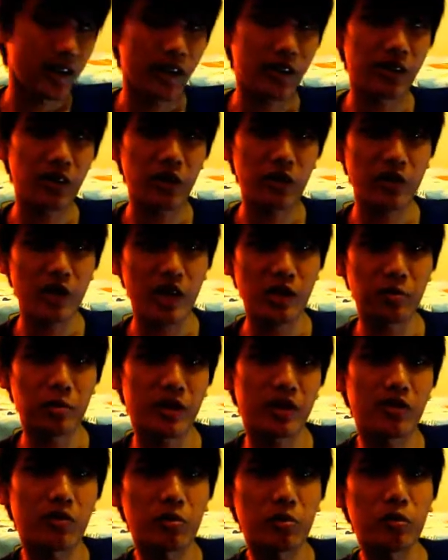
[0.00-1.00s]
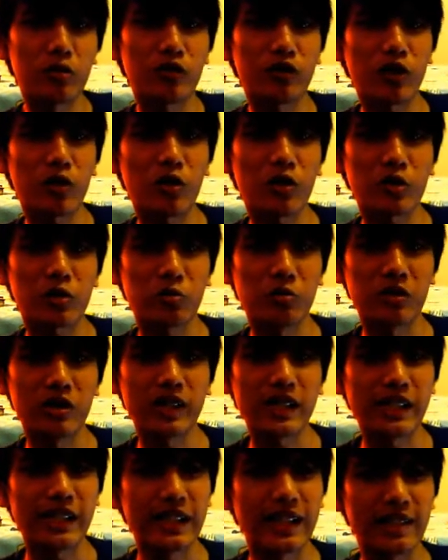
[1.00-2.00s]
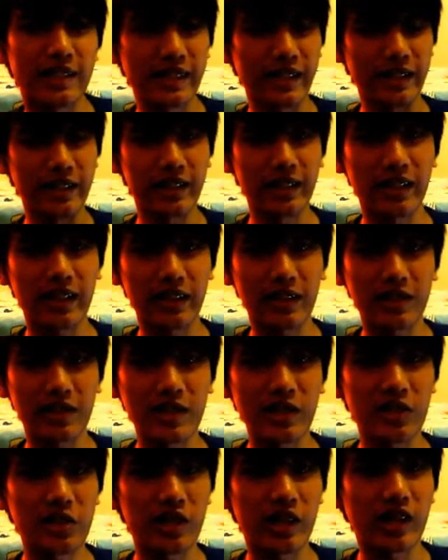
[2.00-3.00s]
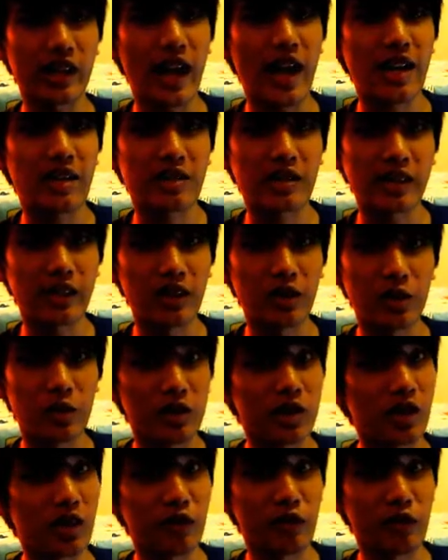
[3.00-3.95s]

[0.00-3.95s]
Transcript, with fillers: And the other aspects of the movie are also really lazily done. Like the CGI actually looks